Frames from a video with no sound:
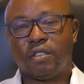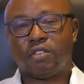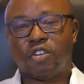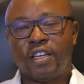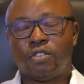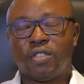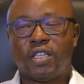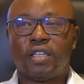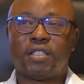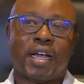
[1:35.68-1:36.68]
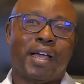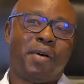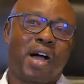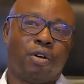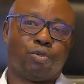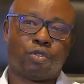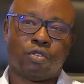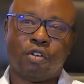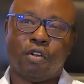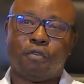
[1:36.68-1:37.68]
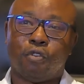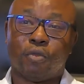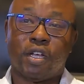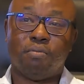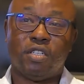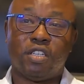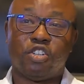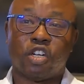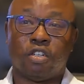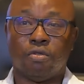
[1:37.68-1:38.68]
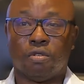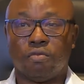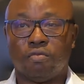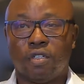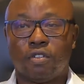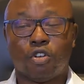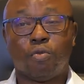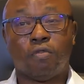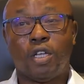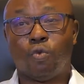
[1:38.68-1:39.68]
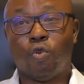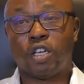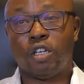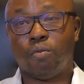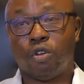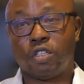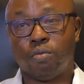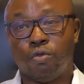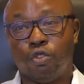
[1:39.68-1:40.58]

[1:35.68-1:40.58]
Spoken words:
try to take time out from their busy schedule. Some of them working multiple